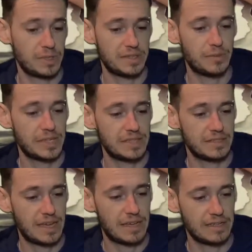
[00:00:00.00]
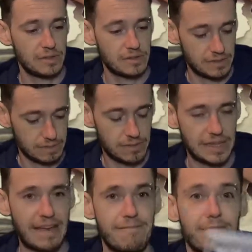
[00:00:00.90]
What is that?
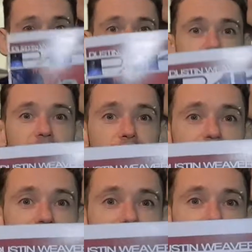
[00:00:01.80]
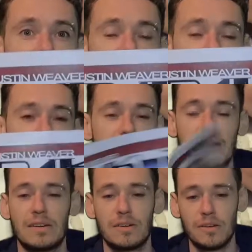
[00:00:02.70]
That font is ridiculous.
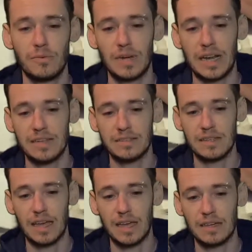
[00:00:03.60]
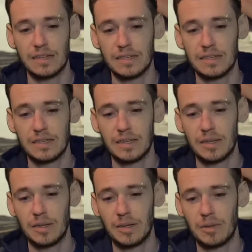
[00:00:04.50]
What letters are they?
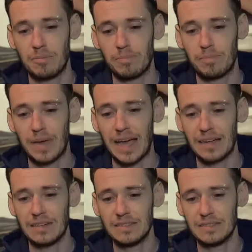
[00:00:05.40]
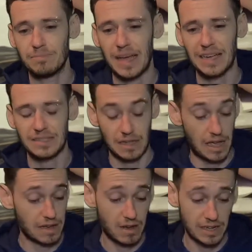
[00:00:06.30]
Packless?
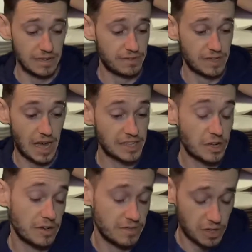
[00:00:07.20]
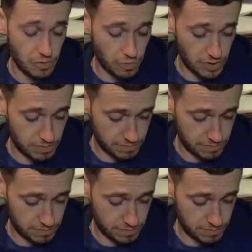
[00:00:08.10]
I don't even know what